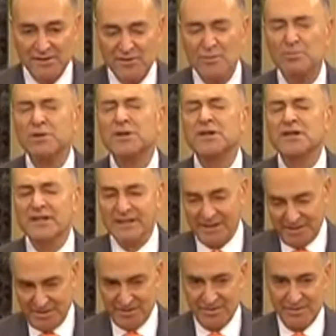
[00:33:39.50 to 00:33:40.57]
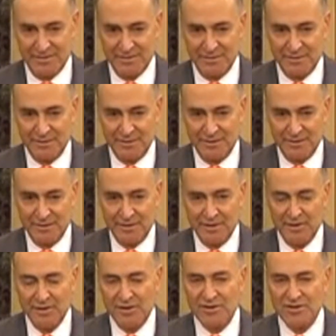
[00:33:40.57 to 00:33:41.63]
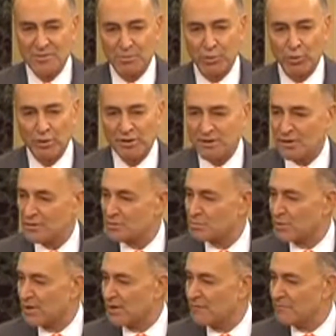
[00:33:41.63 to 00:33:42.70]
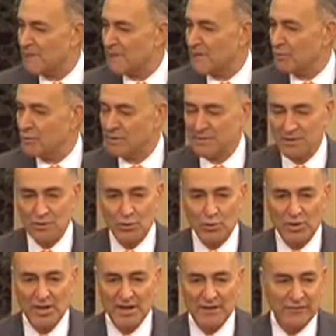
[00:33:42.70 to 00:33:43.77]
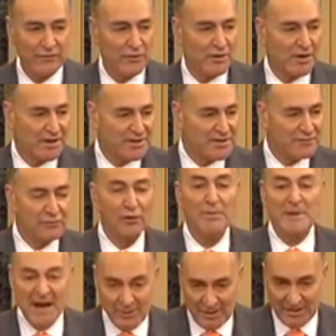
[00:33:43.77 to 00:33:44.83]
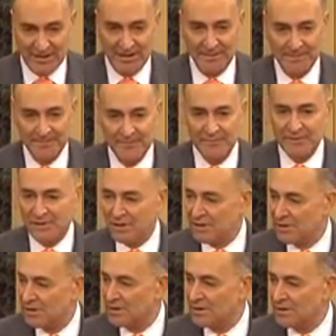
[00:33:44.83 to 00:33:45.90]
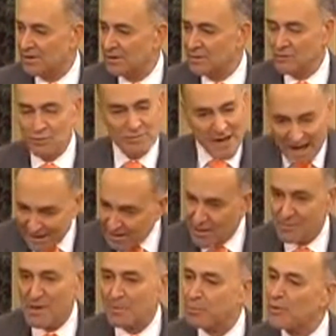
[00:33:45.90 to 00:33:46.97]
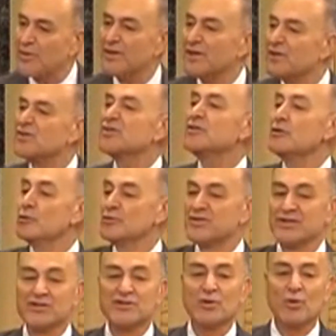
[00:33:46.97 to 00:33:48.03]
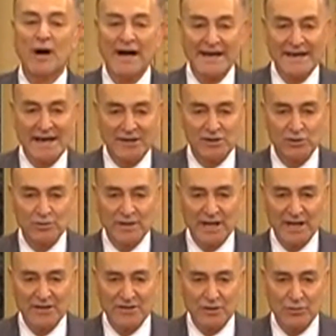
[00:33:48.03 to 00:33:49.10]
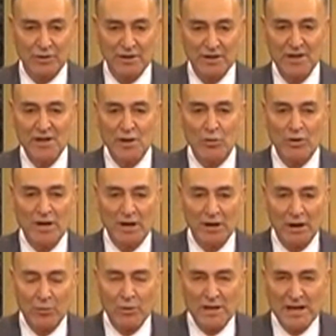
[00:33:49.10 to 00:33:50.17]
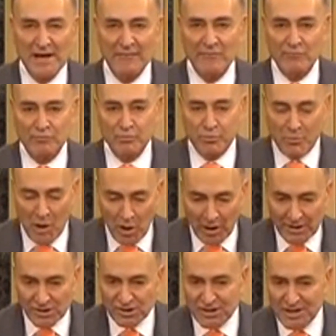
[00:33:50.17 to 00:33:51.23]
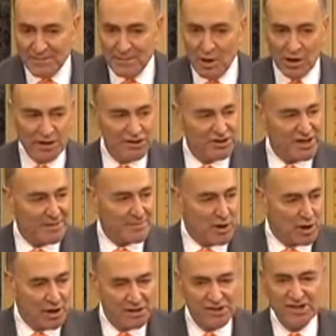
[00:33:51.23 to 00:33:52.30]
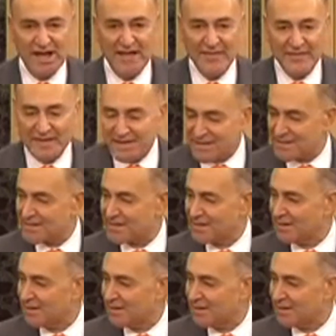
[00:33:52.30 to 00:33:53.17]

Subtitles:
to please support those brave men and women who were there for us, for America. Do not come up with an excuse as to why not you can't do it. We have marched and marched and marched, and this